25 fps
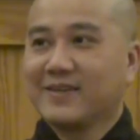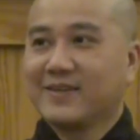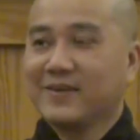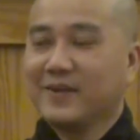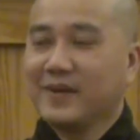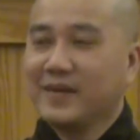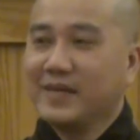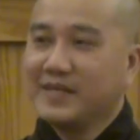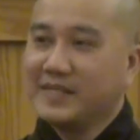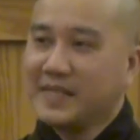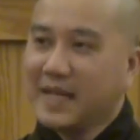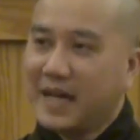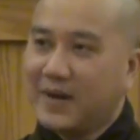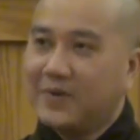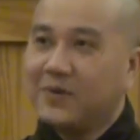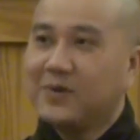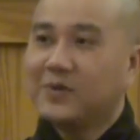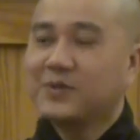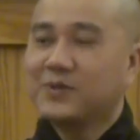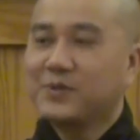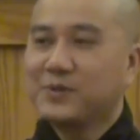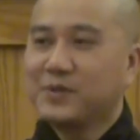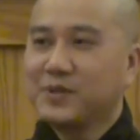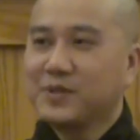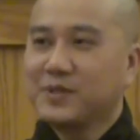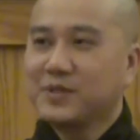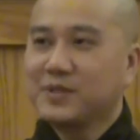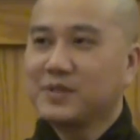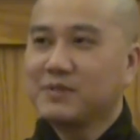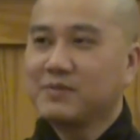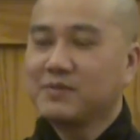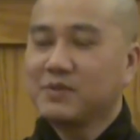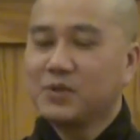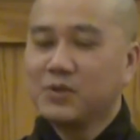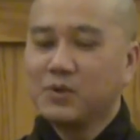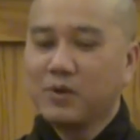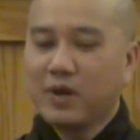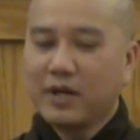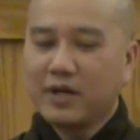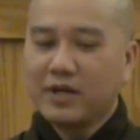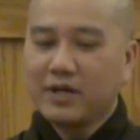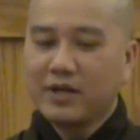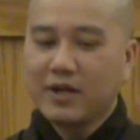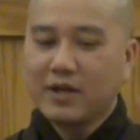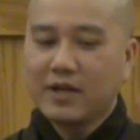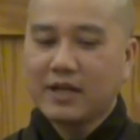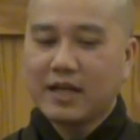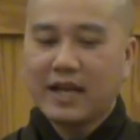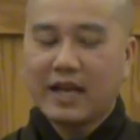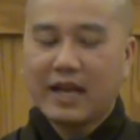So in our tradition, you are
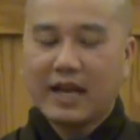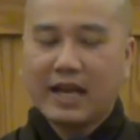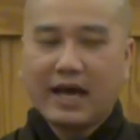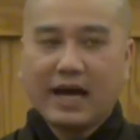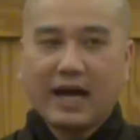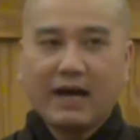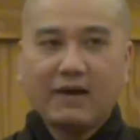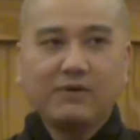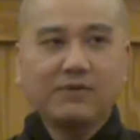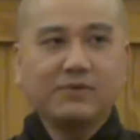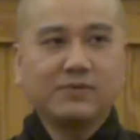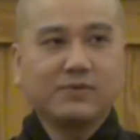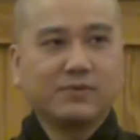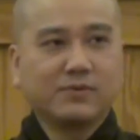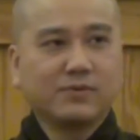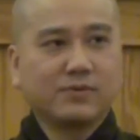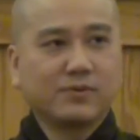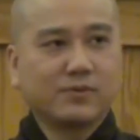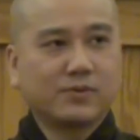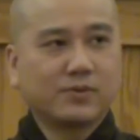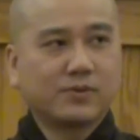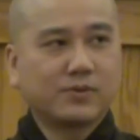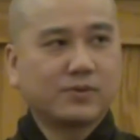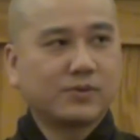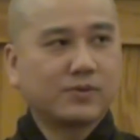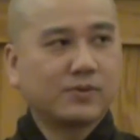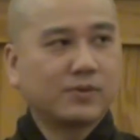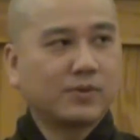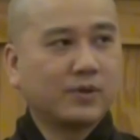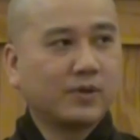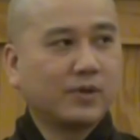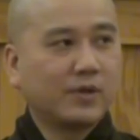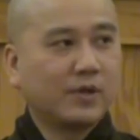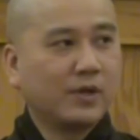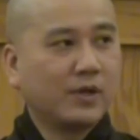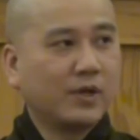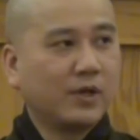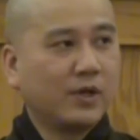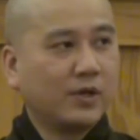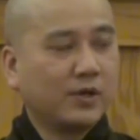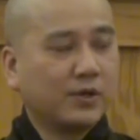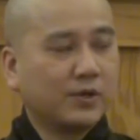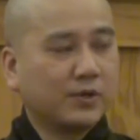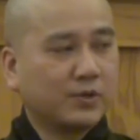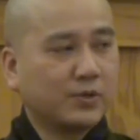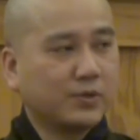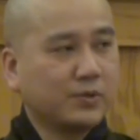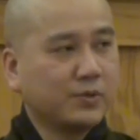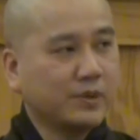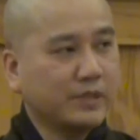not allowed
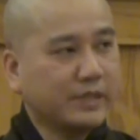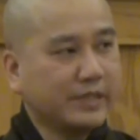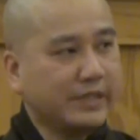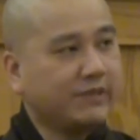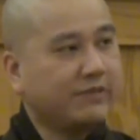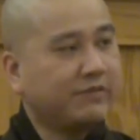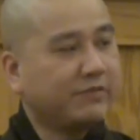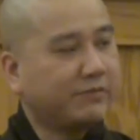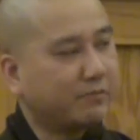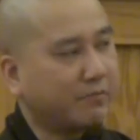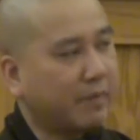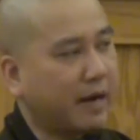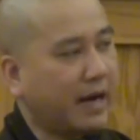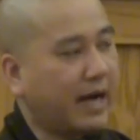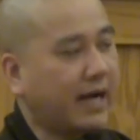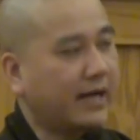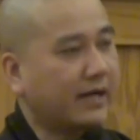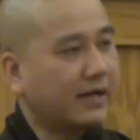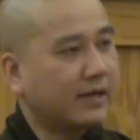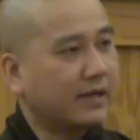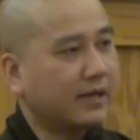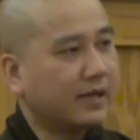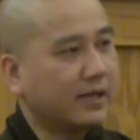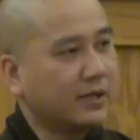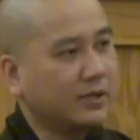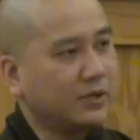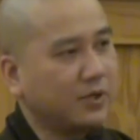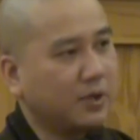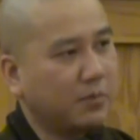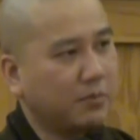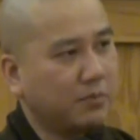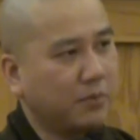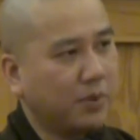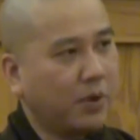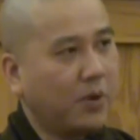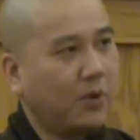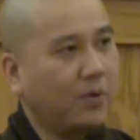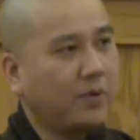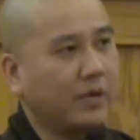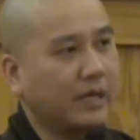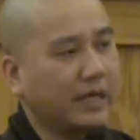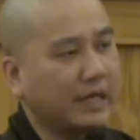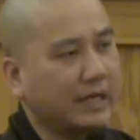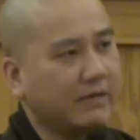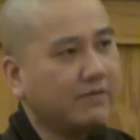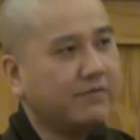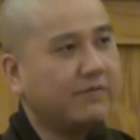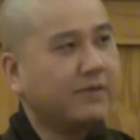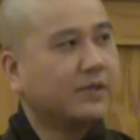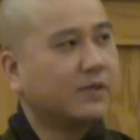to leave back in your bowl
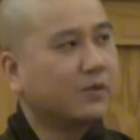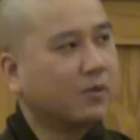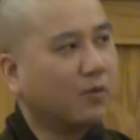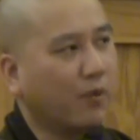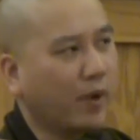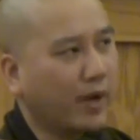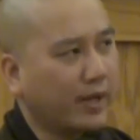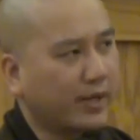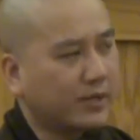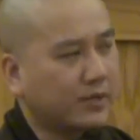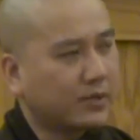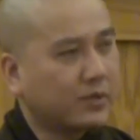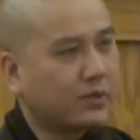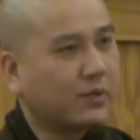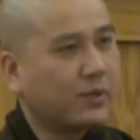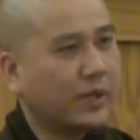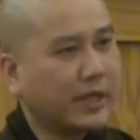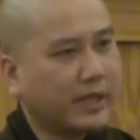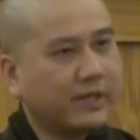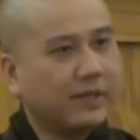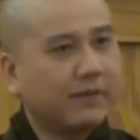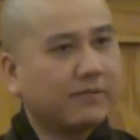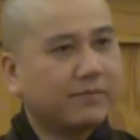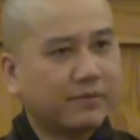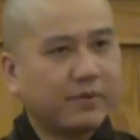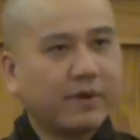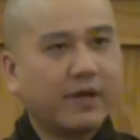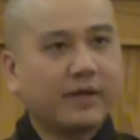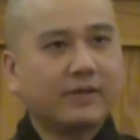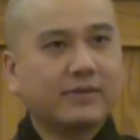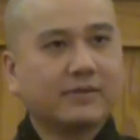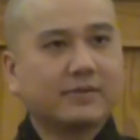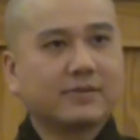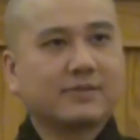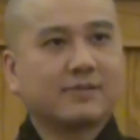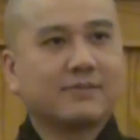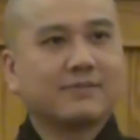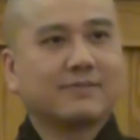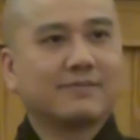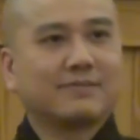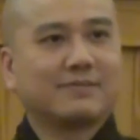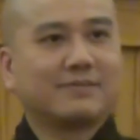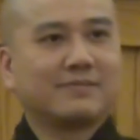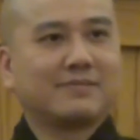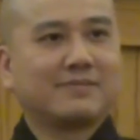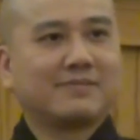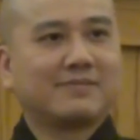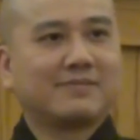even one grain of rice.